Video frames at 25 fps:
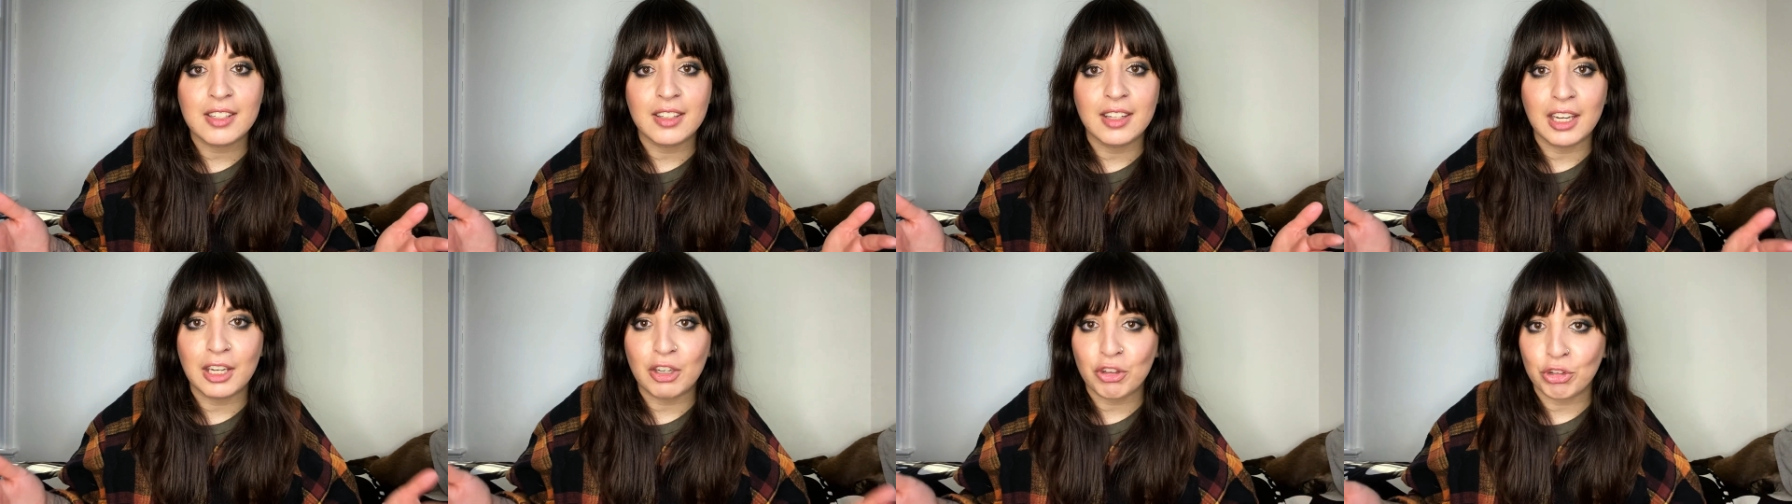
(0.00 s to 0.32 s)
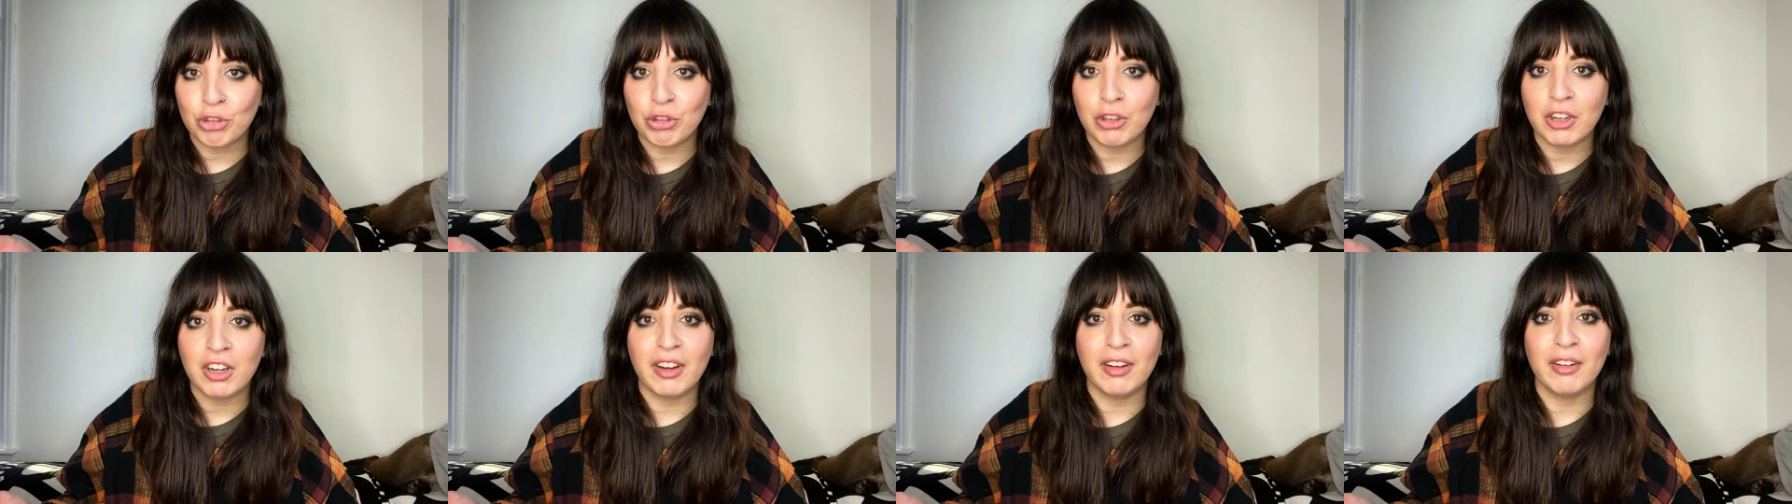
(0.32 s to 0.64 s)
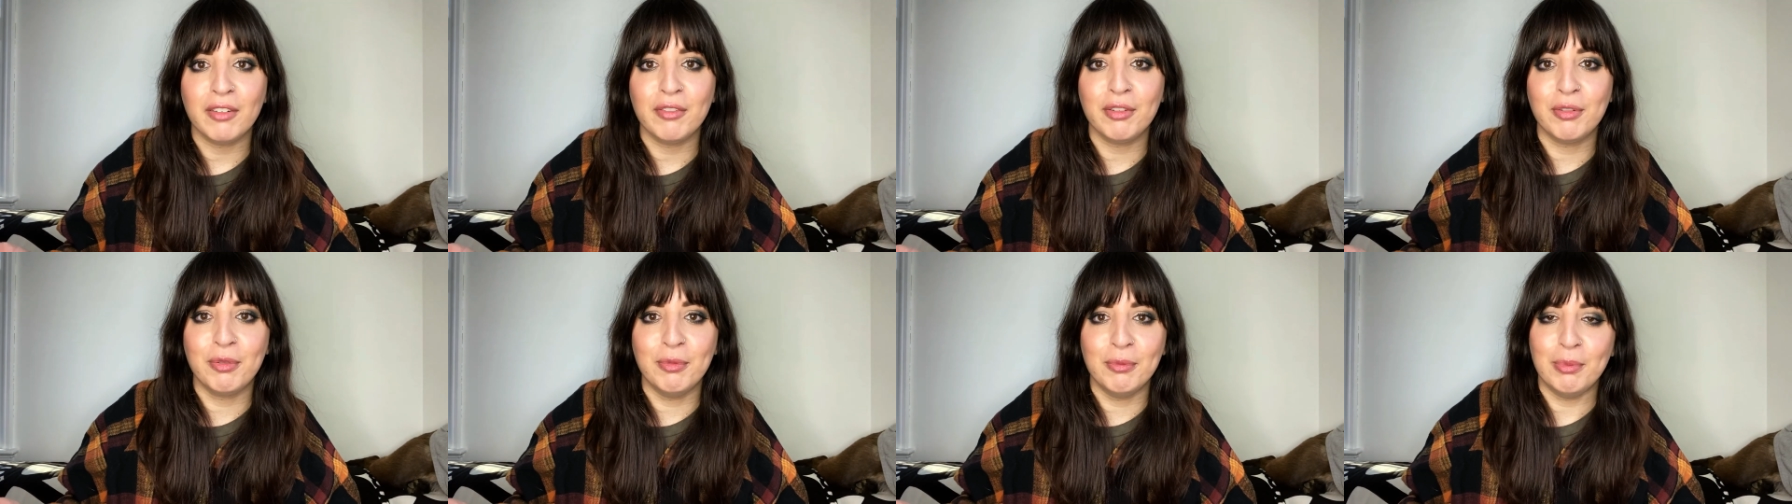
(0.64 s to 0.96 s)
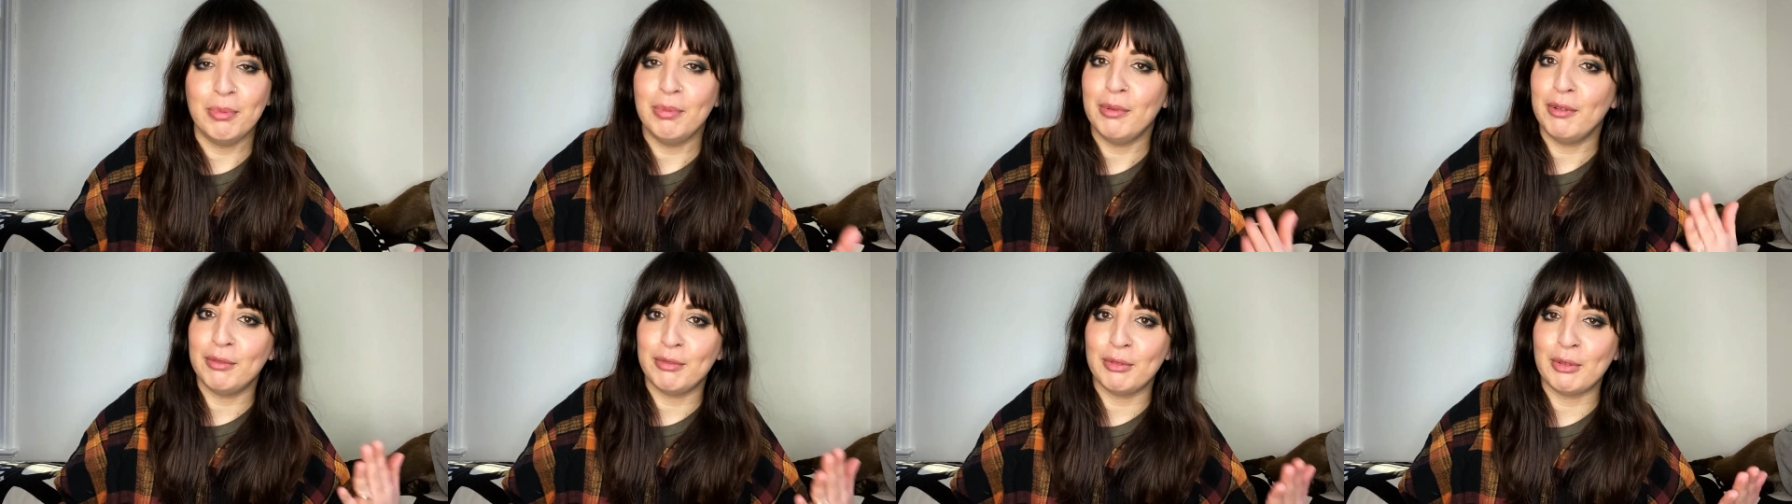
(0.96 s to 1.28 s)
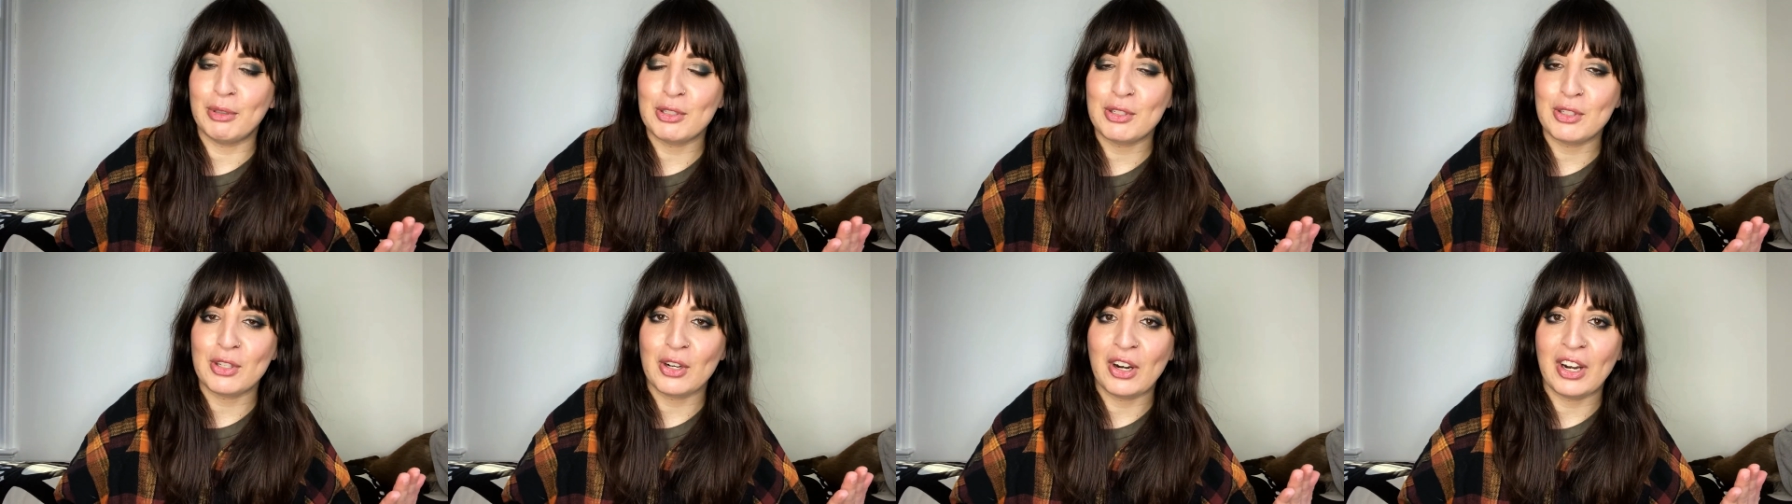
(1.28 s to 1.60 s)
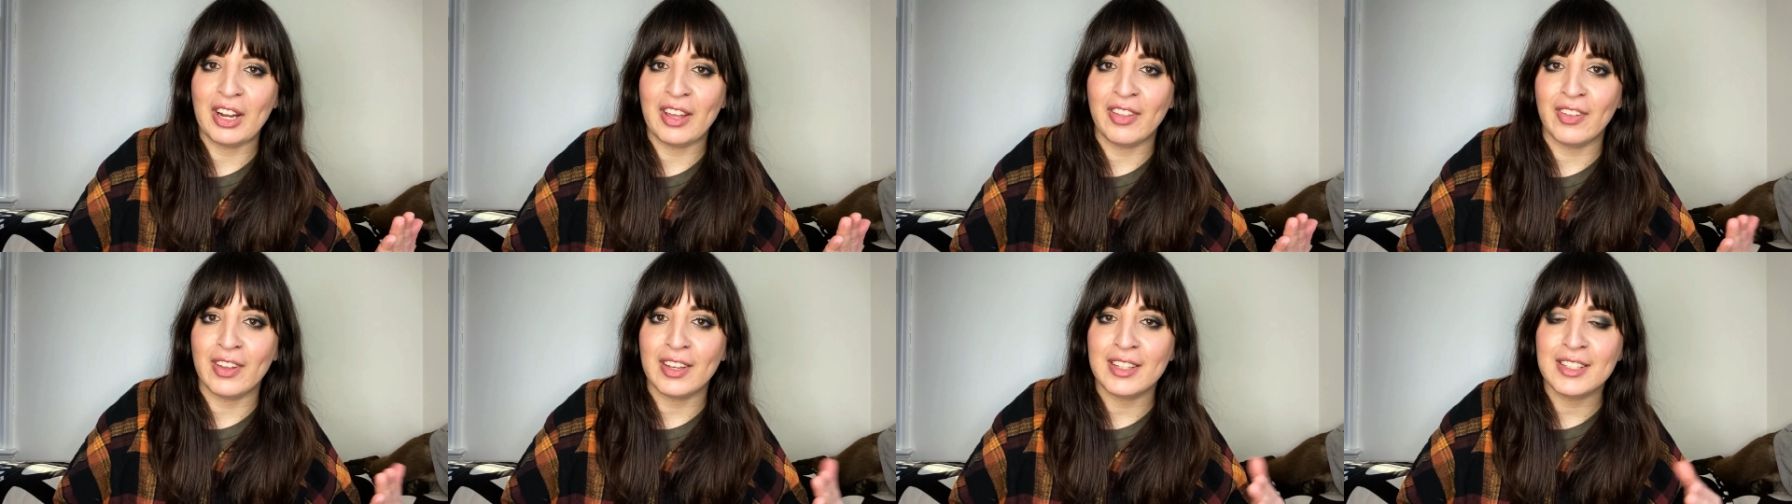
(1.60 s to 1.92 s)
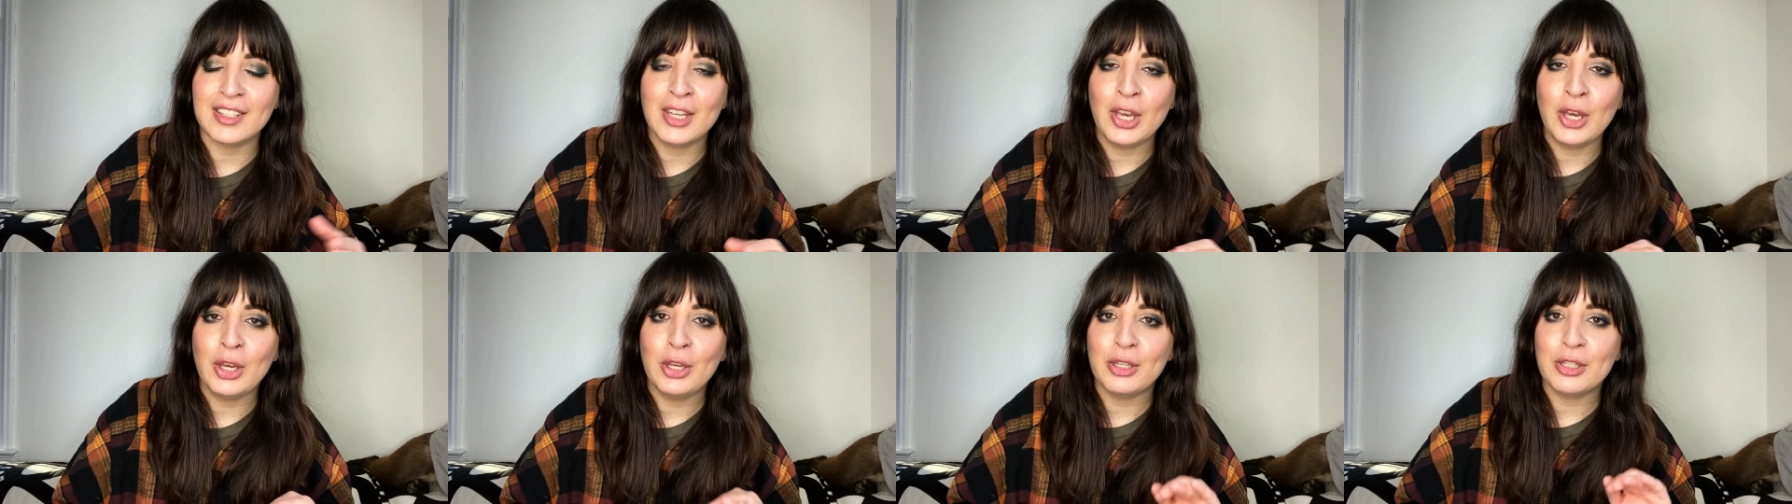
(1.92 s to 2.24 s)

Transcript: like I should have before starting this.